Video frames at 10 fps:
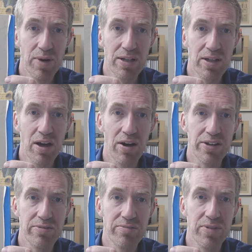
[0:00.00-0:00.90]
Well,
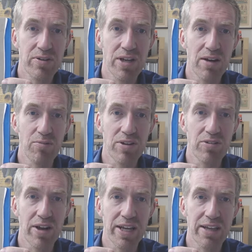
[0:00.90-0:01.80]
God, good luck with
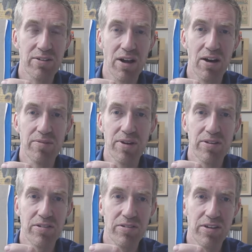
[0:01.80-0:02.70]
trying to kill God,
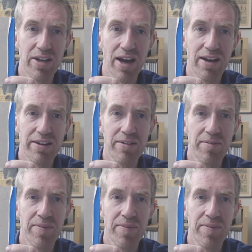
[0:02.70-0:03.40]
because you can't.